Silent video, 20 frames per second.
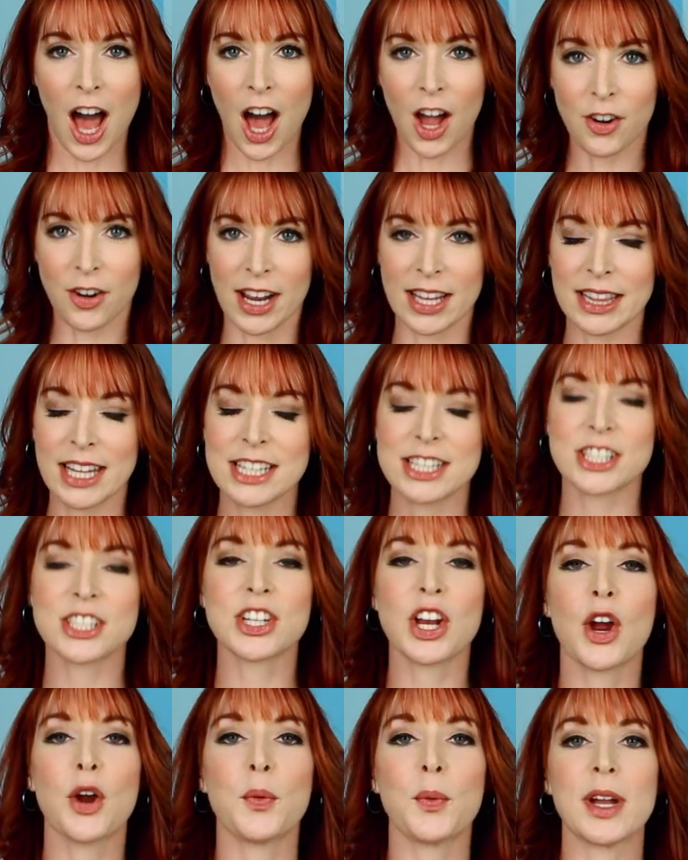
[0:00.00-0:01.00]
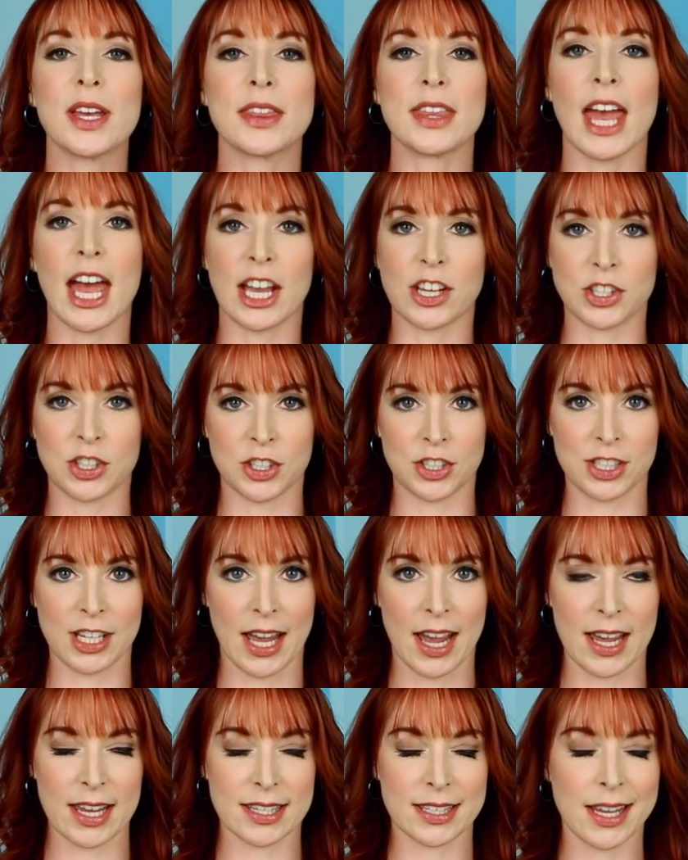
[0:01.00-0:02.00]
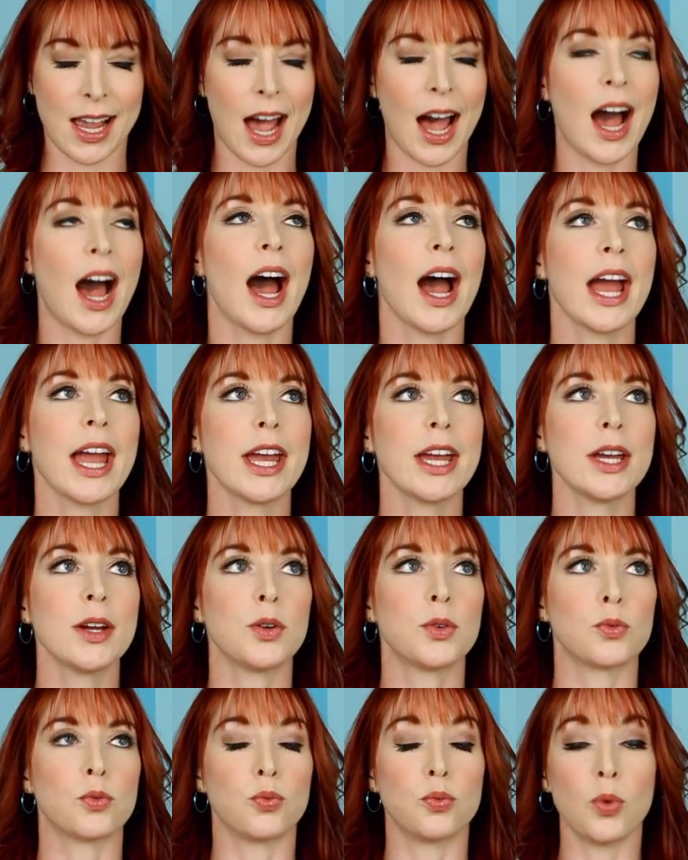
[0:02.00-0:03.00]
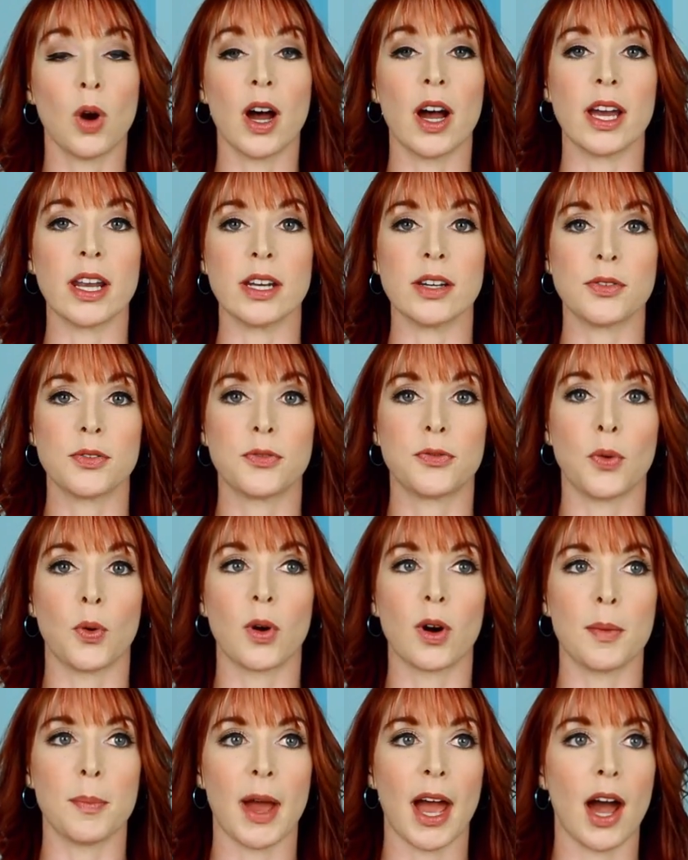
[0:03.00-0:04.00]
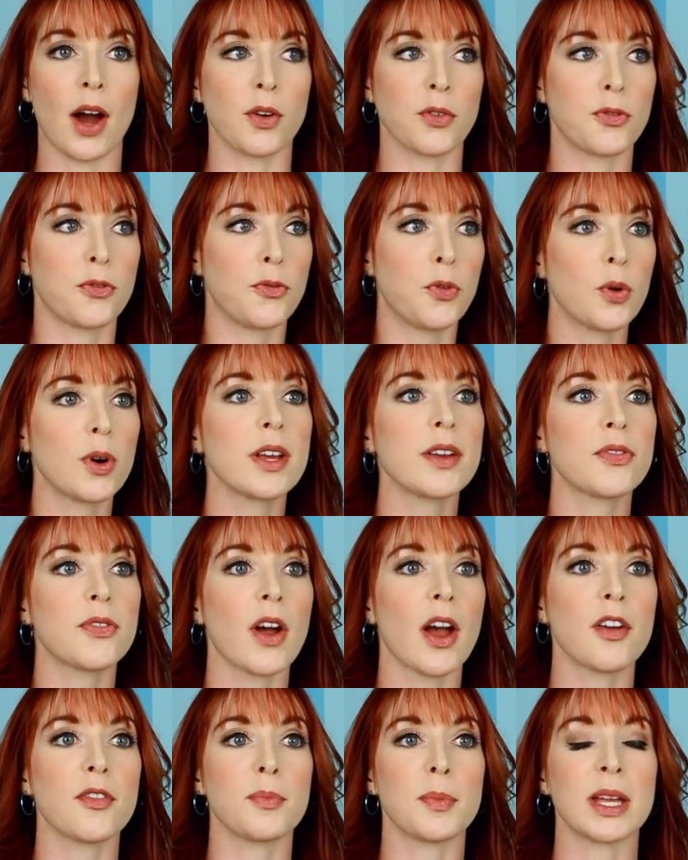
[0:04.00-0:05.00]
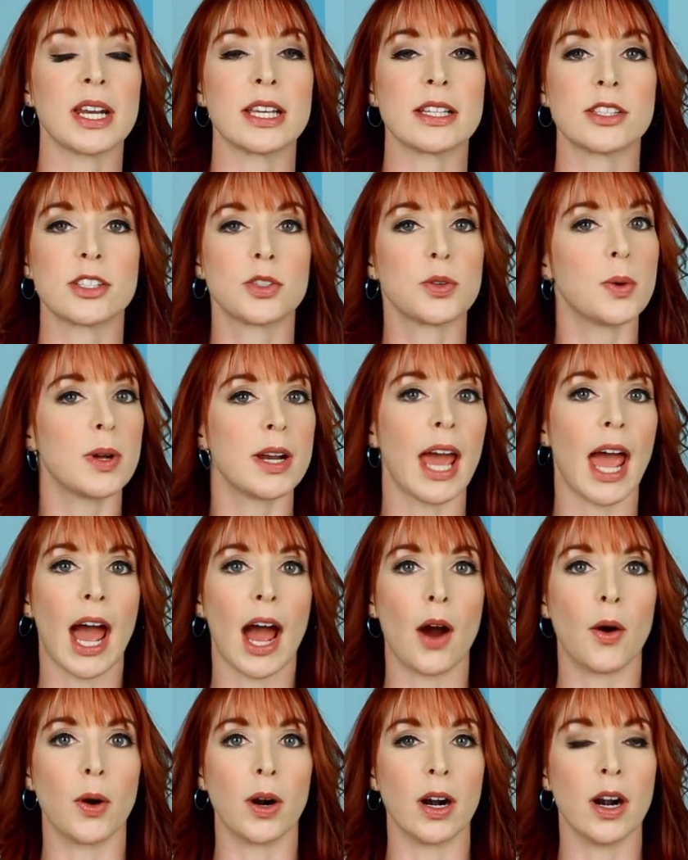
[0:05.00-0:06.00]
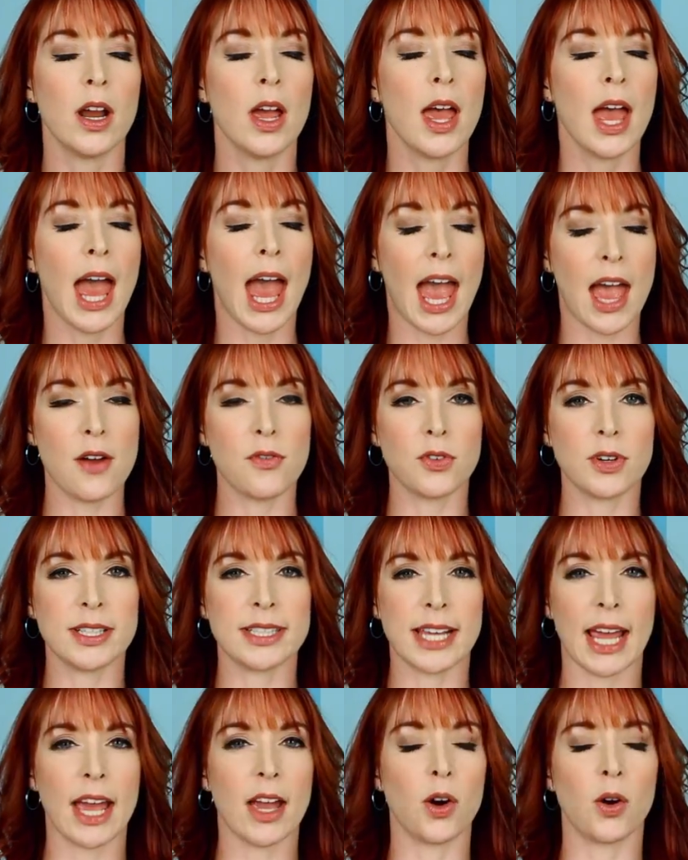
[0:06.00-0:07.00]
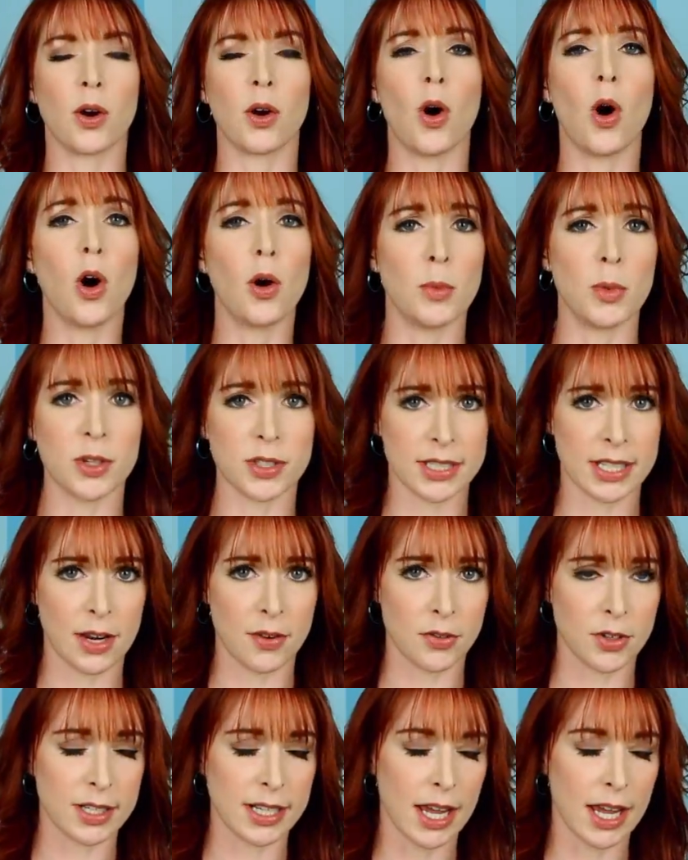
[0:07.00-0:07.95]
All right, let's start with exercise. I run for about 45 minutes to an hour every day or almost every